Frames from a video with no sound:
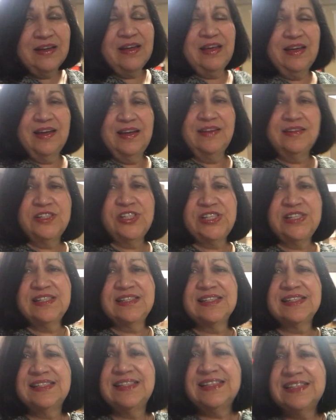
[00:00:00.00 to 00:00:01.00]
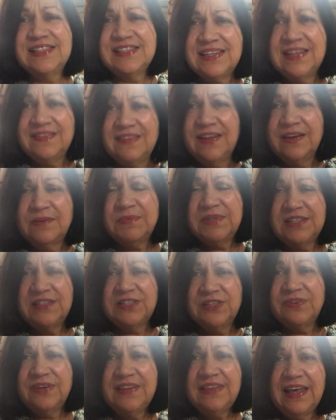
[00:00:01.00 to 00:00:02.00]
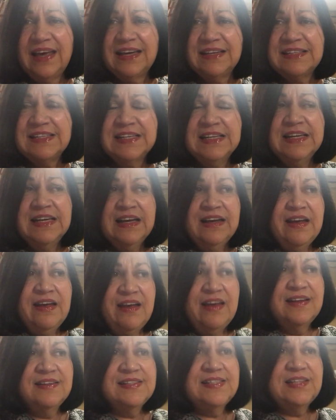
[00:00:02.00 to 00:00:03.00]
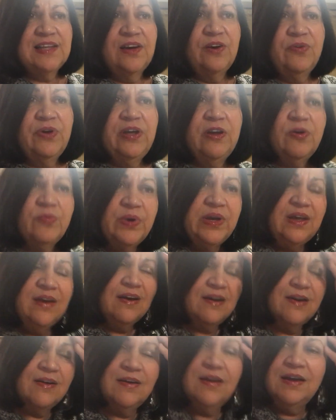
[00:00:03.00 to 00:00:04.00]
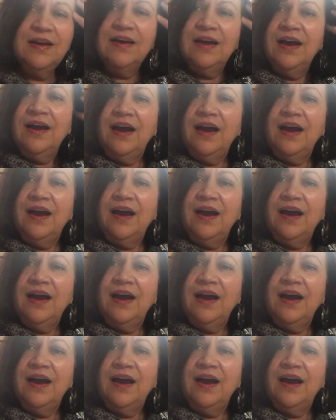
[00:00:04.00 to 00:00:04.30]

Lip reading: and she's assisting them in doing that. And so here we are,